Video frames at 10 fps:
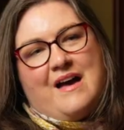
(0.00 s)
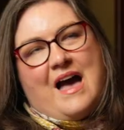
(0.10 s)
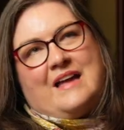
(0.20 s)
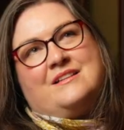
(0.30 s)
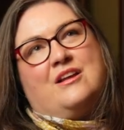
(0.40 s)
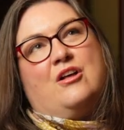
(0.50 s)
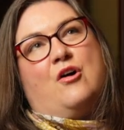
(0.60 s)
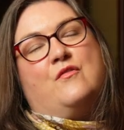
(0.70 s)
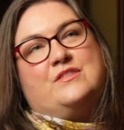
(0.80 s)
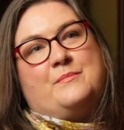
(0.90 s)
And uh,
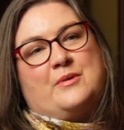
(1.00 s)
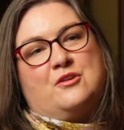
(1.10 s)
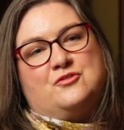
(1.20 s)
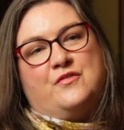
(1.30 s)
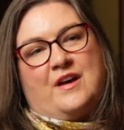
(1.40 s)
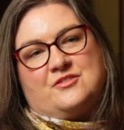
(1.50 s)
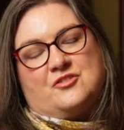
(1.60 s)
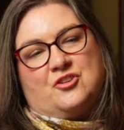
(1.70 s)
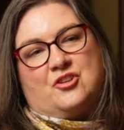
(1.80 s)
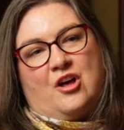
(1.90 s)
obviously, because you've had
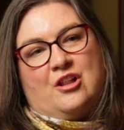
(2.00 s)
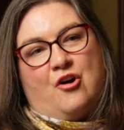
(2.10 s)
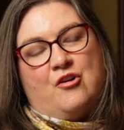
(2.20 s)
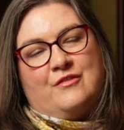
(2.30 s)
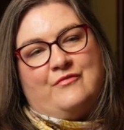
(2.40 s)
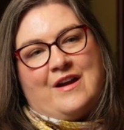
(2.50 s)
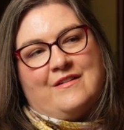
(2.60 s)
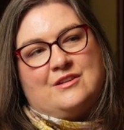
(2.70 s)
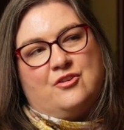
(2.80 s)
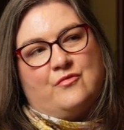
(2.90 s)
such a, long and
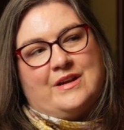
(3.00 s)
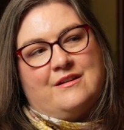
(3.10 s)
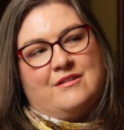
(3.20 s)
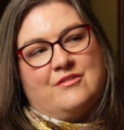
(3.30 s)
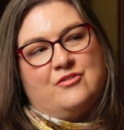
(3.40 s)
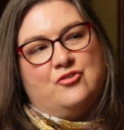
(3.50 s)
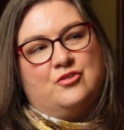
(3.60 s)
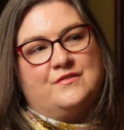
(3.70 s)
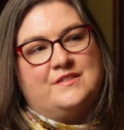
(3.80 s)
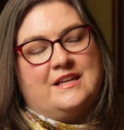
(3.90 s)
varied career,
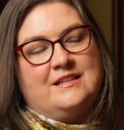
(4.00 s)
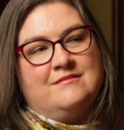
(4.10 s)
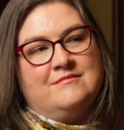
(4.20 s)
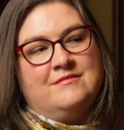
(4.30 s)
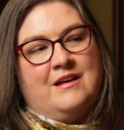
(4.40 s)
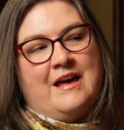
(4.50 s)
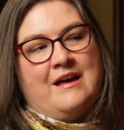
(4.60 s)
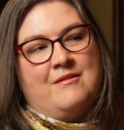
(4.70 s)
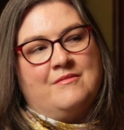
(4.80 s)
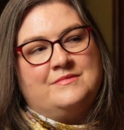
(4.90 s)
you'll have seen
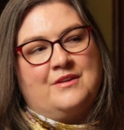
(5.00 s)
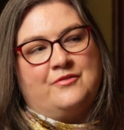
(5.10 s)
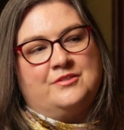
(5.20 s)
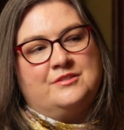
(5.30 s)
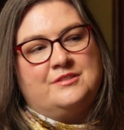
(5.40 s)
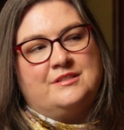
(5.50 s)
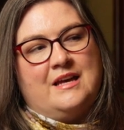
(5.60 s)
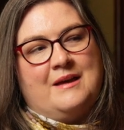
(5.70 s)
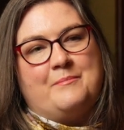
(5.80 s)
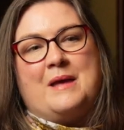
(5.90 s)
uh, different
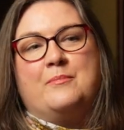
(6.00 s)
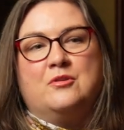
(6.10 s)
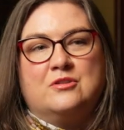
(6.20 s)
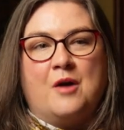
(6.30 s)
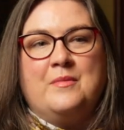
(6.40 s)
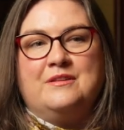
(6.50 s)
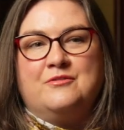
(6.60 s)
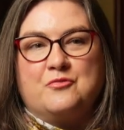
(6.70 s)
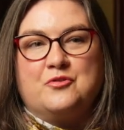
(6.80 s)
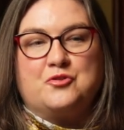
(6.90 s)
uh, people coming
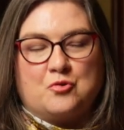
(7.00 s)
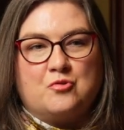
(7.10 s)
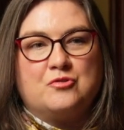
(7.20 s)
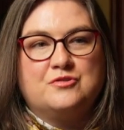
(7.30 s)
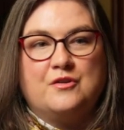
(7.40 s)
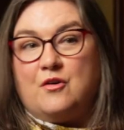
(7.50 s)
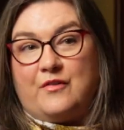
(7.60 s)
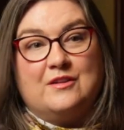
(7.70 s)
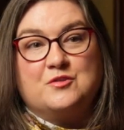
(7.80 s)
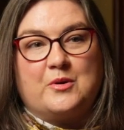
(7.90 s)
through the doors of
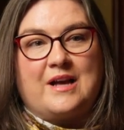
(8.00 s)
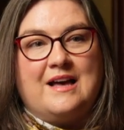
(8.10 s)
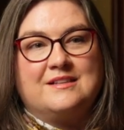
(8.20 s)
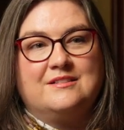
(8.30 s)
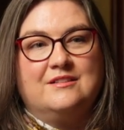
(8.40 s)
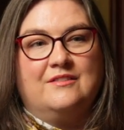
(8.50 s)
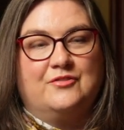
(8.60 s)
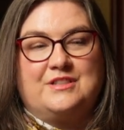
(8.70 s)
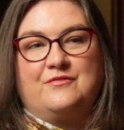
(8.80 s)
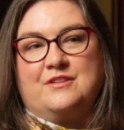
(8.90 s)
Hillsborough Castle
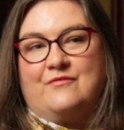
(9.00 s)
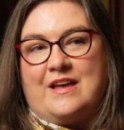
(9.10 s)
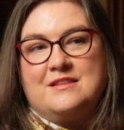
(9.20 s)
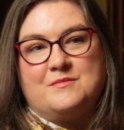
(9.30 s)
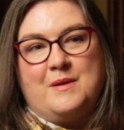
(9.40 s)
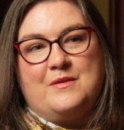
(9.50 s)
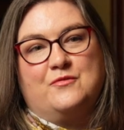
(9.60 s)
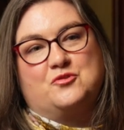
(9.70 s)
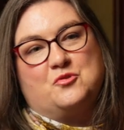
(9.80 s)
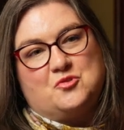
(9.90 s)
for different events, maybe
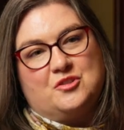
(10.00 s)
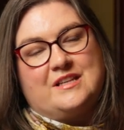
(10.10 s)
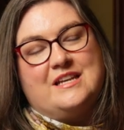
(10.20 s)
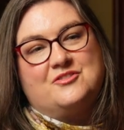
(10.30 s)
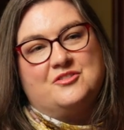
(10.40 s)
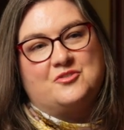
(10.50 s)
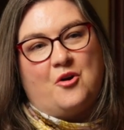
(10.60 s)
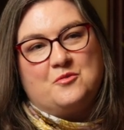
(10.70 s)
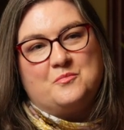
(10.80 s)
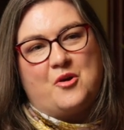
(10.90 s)
for social occasions,
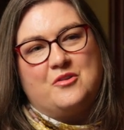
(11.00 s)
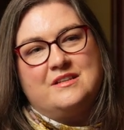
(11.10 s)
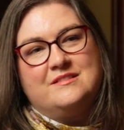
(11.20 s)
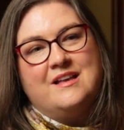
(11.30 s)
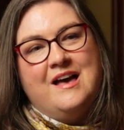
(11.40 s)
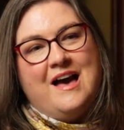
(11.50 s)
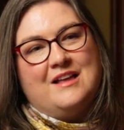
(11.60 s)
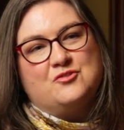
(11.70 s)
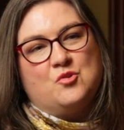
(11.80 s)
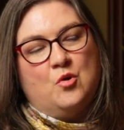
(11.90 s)
garden parties,
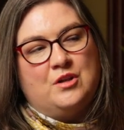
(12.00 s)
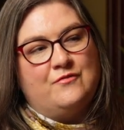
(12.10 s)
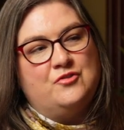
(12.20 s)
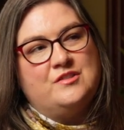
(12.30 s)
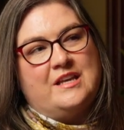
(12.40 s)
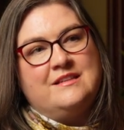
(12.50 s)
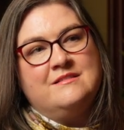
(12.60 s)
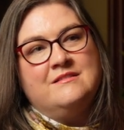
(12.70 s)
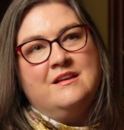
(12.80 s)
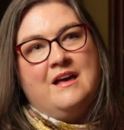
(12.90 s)
and so on. Have you
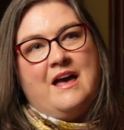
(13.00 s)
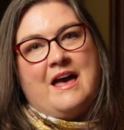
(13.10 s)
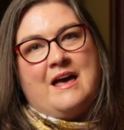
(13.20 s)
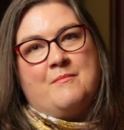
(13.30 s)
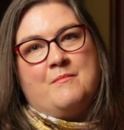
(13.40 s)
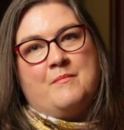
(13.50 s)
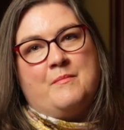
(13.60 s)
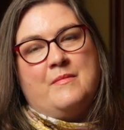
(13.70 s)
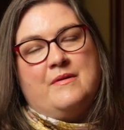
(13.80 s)
seen um,